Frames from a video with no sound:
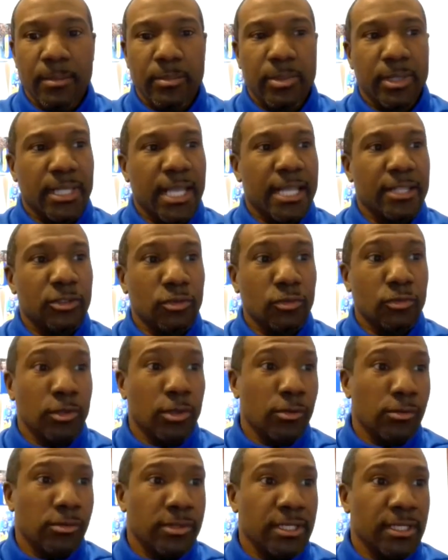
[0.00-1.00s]
But I do
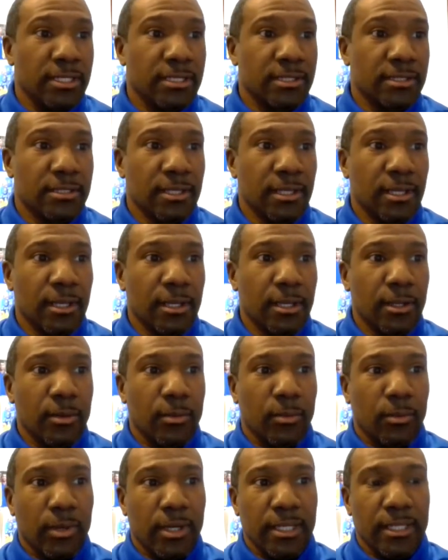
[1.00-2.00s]
know this:
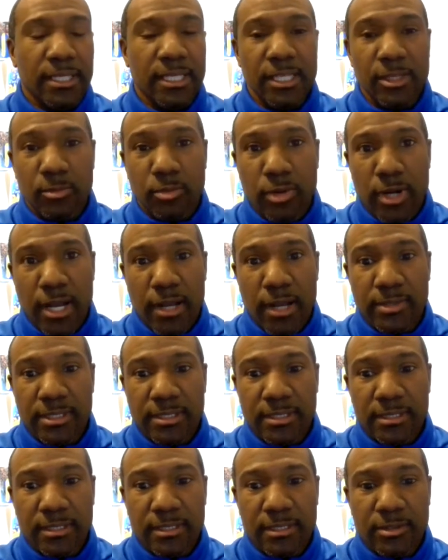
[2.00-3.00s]
what He
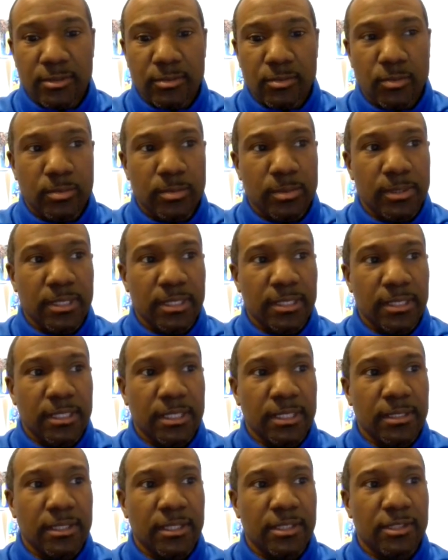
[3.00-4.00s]
promises,
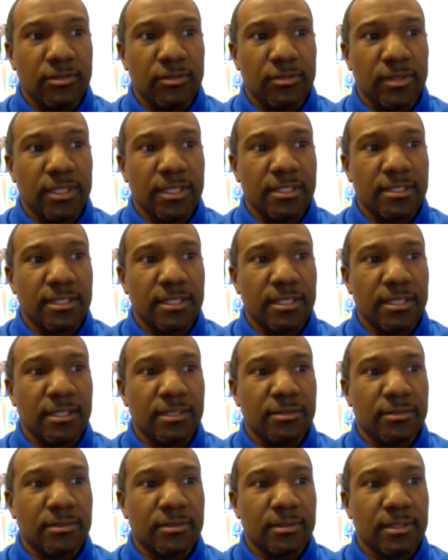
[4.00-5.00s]
His His
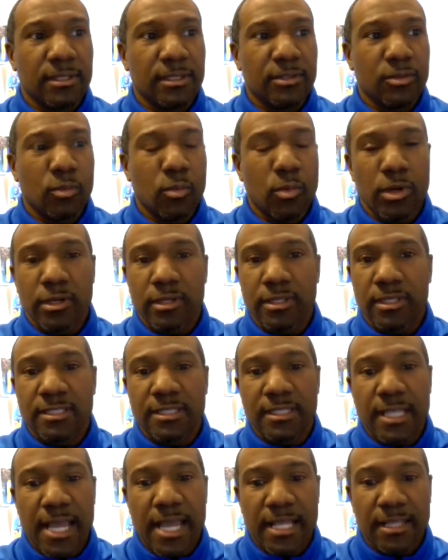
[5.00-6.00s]
His His word
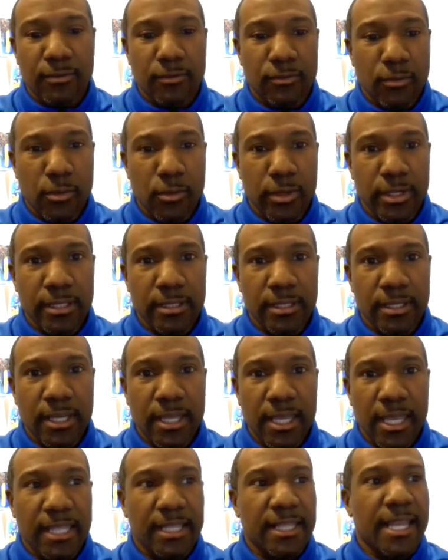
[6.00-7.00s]
is not in void,
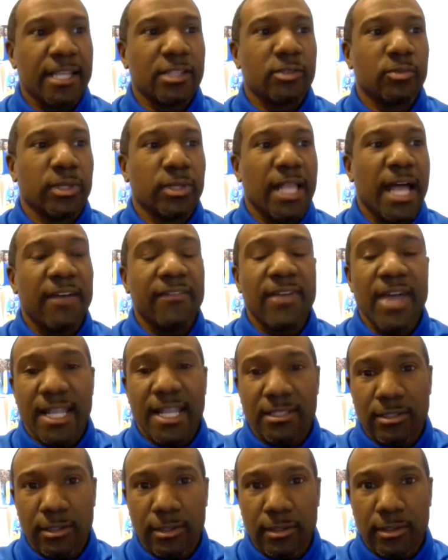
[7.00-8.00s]
and that's what I've
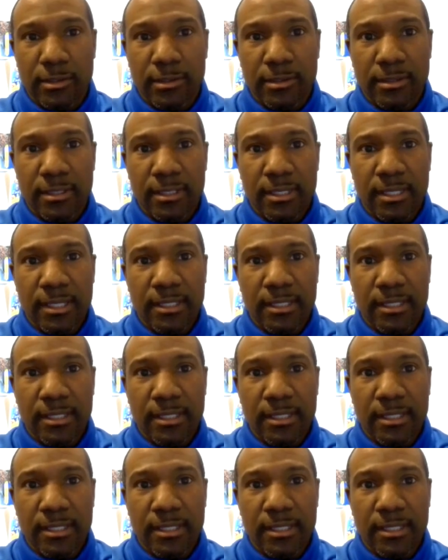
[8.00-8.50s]
had to learn.